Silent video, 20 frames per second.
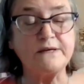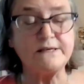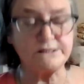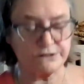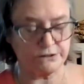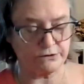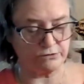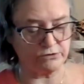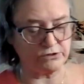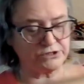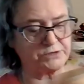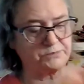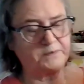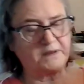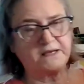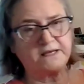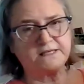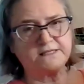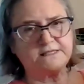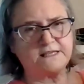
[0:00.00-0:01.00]

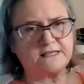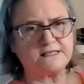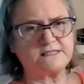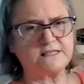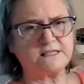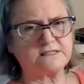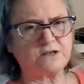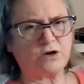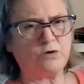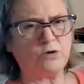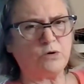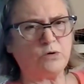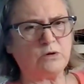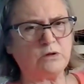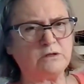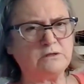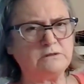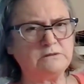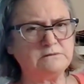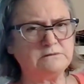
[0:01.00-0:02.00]
research because this is a
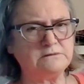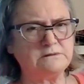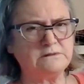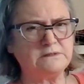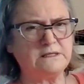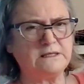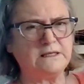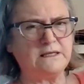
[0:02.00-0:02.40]
whole